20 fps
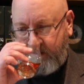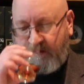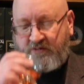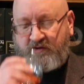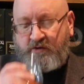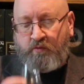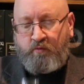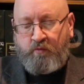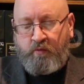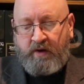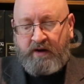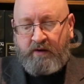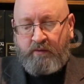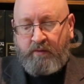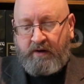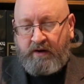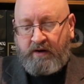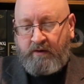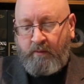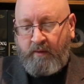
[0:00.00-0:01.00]
So what I
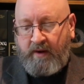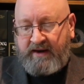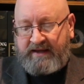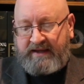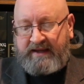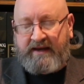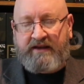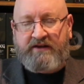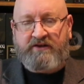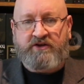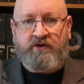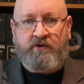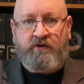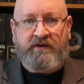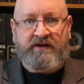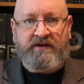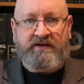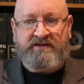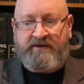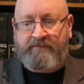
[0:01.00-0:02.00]
really want to get into
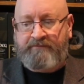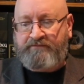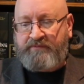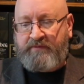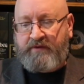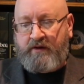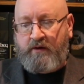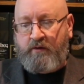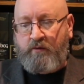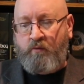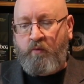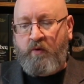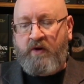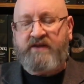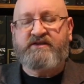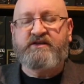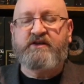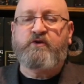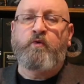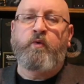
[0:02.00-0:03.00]
is, what
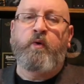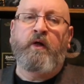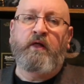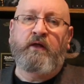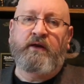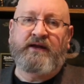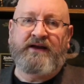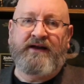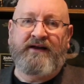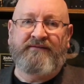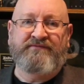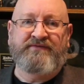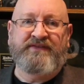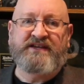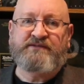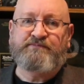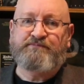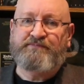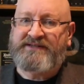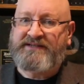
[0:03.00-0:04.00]
is the quality of
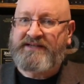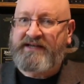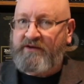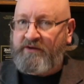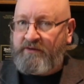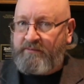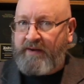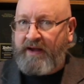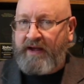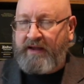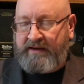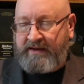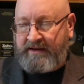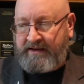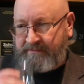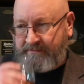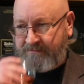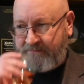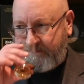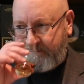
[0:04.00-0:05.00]
this particular
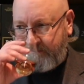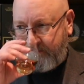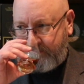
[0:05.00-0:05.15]
bottling,